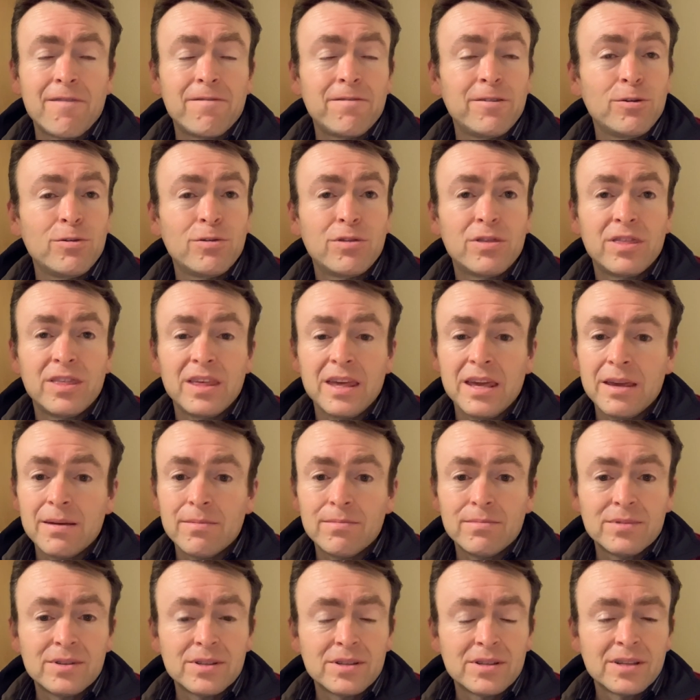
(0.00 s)
few
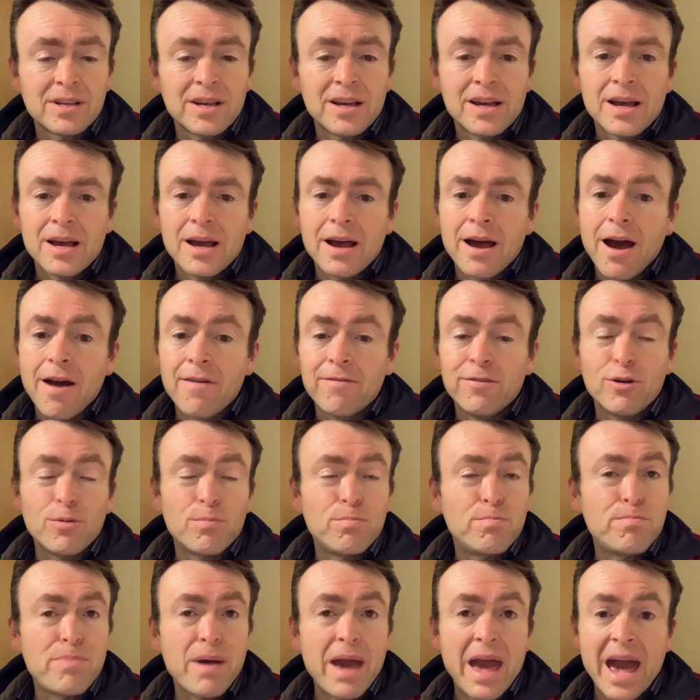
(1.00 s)
themes, a few
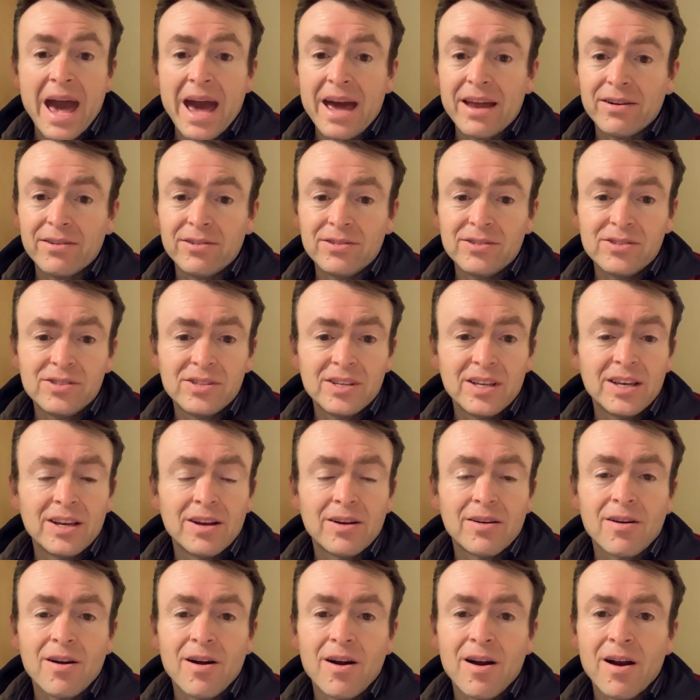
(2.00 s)
patterns in
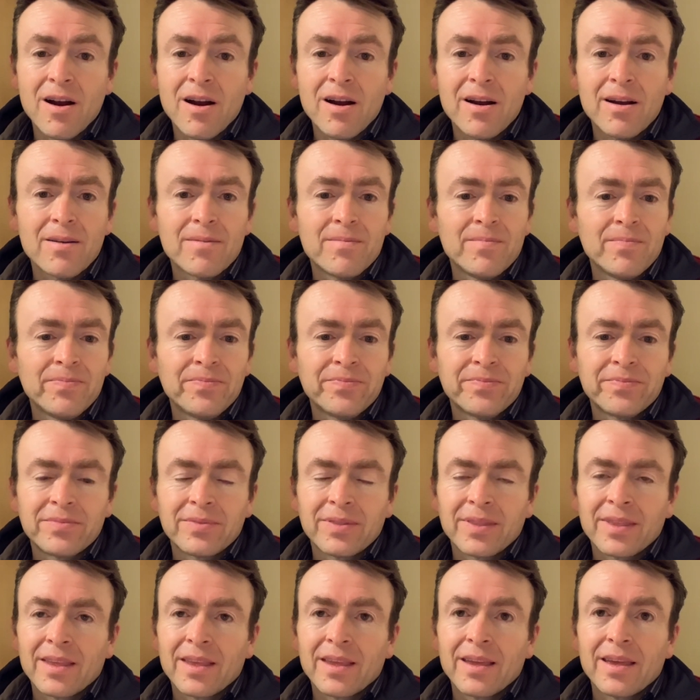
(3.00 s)
your art
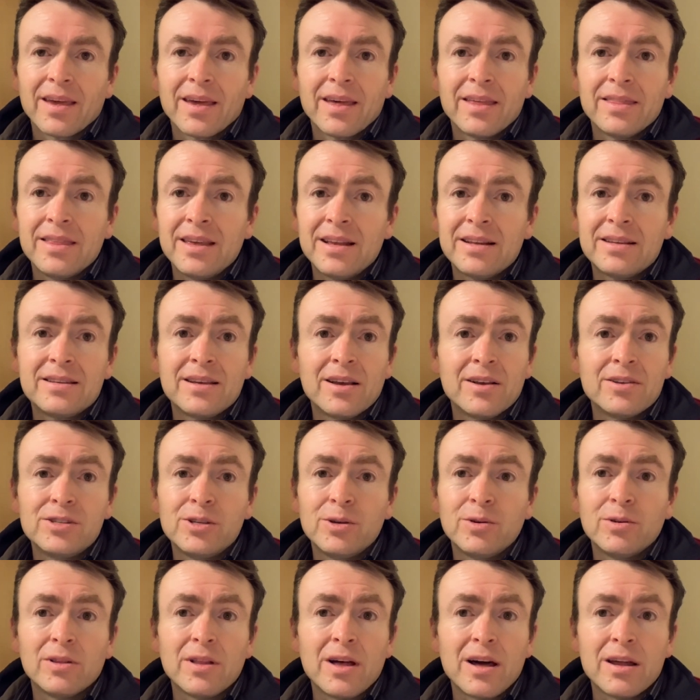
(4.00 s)
that tells
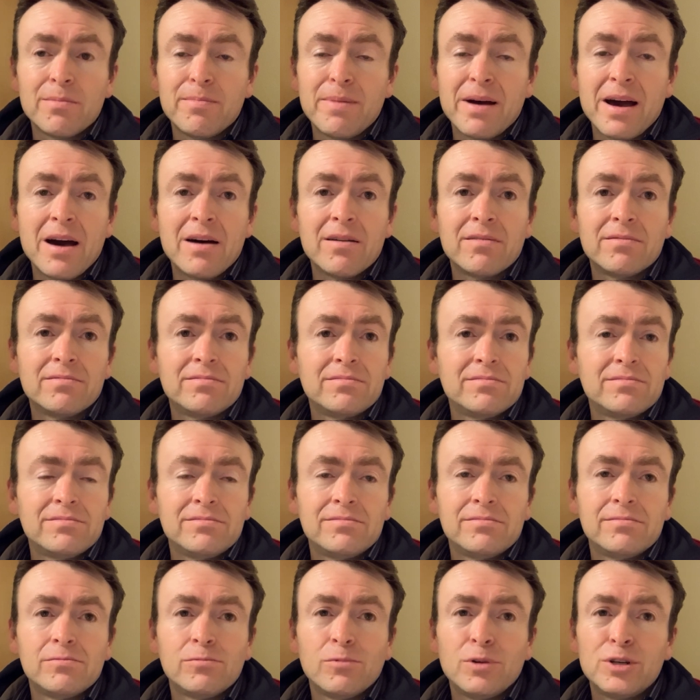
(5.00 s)
you a lot about
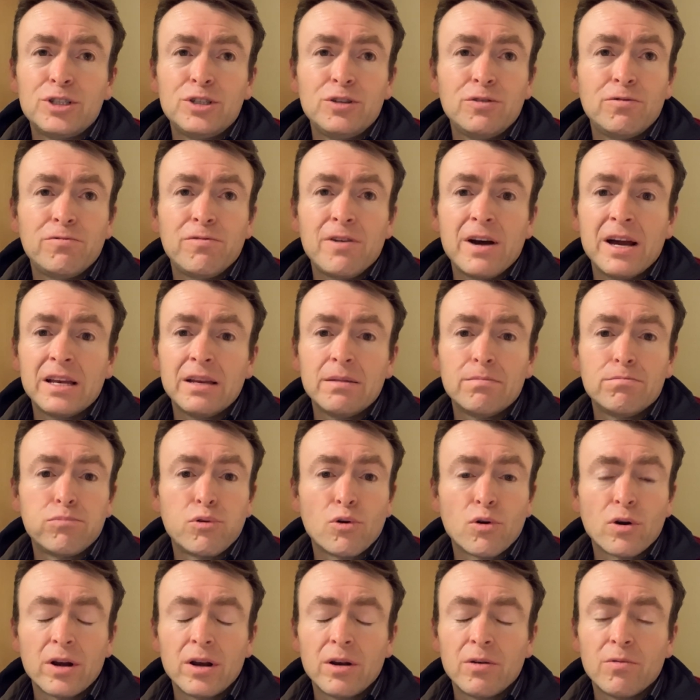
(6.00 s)
what you find
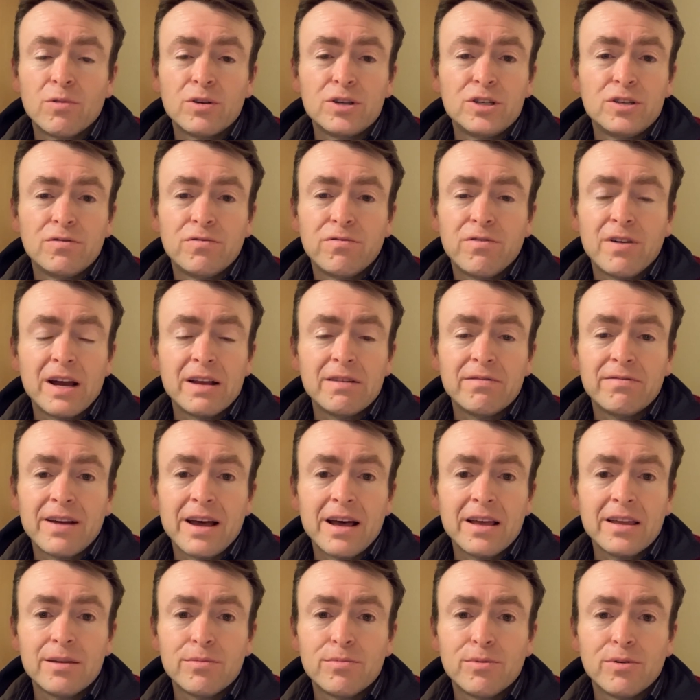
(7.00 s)
important, what you find
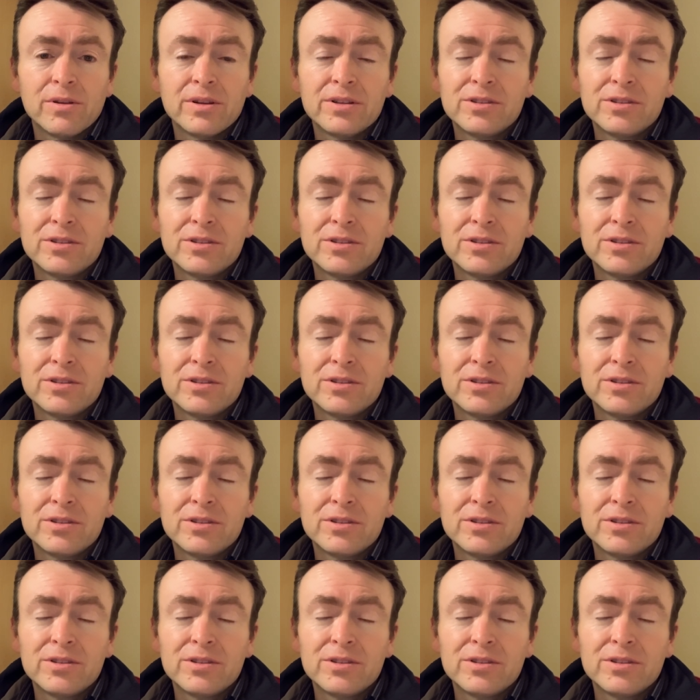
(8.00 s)
valuable.